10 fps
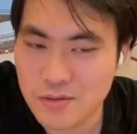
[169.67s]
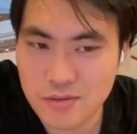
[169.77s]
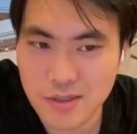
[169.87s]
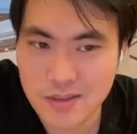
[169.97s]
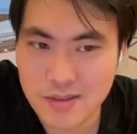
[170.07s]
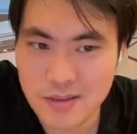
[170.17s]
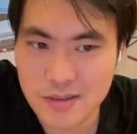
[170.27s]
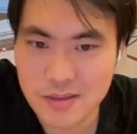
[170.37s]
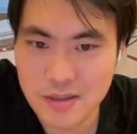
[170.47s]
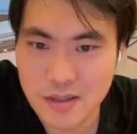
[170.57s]
do not
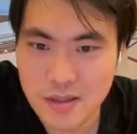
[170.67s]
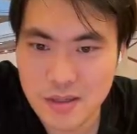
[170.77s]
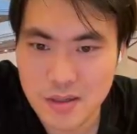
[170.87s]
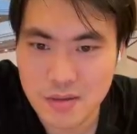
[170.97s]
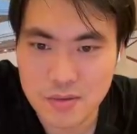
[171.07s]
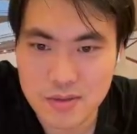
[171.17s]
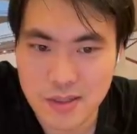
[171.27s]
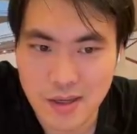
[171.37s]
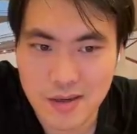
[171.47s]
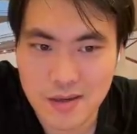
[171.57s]
think
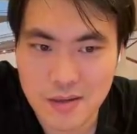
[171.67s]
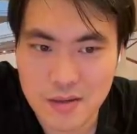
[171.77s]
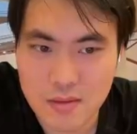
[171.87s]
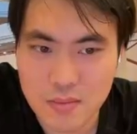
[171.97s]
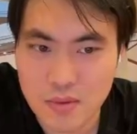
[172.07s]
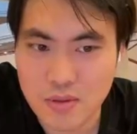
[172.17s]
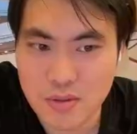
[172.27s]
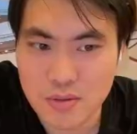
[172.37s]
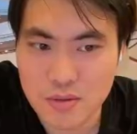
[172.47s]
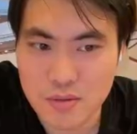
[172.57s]
using AI
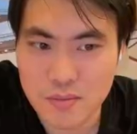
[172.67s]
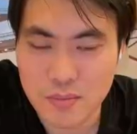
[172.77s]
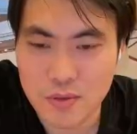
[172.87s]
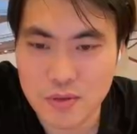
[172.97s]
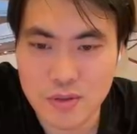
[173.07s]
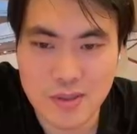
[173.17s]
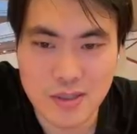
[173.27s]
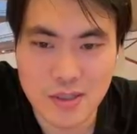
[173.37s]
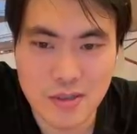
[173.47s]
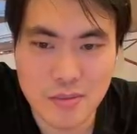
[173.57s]
for your
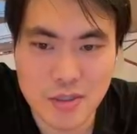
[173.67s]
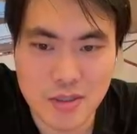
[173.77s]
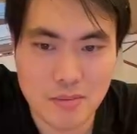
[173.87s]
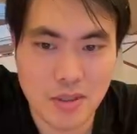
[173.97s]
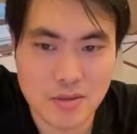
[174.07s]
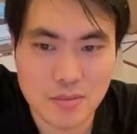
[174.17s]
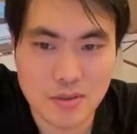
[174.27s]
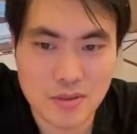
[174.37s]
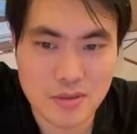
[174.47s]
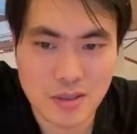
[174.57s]
real money
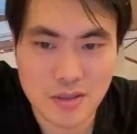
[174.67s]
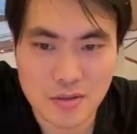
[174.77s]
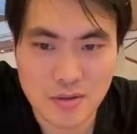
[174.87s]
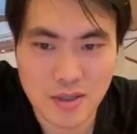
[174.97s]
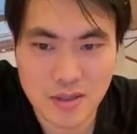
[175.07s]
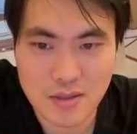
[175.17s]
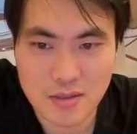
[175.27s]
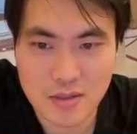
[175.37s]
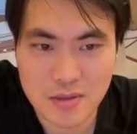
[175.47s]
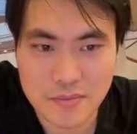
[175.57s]
investment is not a great
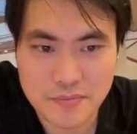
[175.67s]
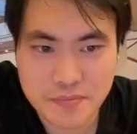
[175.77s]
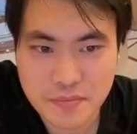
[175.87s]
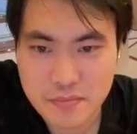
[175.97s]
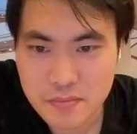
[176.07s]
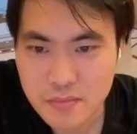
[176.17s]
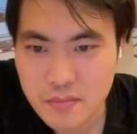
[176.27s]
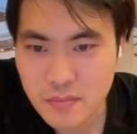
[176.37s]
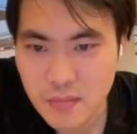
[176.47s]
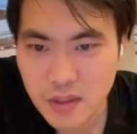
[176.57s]
idea.
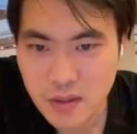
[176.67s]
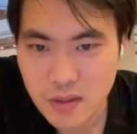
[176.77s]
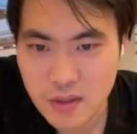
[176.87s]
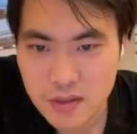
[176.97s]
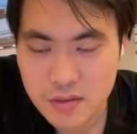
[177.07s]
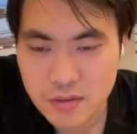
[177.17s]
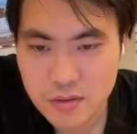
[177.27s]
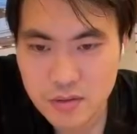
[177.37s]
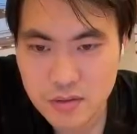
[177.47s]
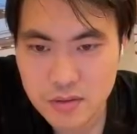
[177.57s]

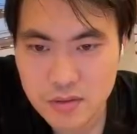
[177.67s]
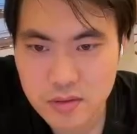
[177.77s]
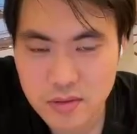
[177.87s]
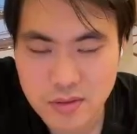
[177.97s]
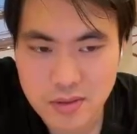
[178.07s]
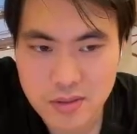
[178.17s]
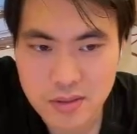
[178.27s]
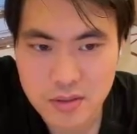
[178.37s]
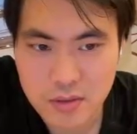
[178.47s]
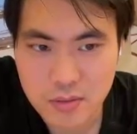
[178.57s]
So the
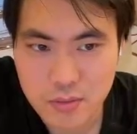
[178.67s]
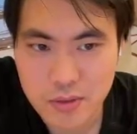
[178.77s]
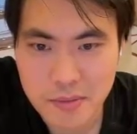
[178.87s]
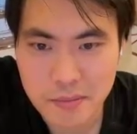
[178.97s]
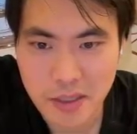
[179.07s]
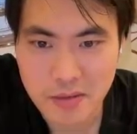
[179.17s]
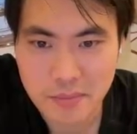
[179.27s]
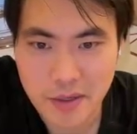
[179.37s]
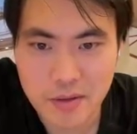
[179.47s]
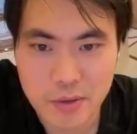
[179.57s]
decision will be made
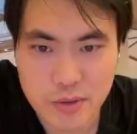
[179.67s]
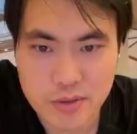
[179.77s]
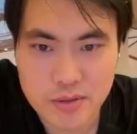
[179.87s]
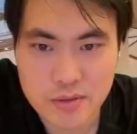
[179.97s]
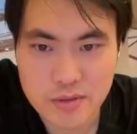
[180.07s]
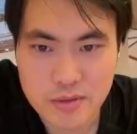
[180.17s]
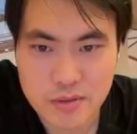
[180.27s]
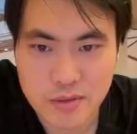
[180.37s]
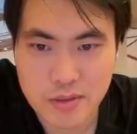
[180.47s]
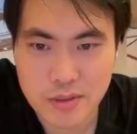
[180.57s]
by lawyers.
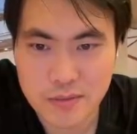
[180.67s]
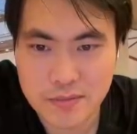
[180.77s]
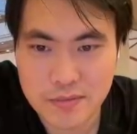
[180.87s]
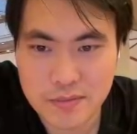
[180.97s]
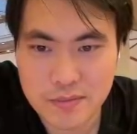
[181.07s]
So if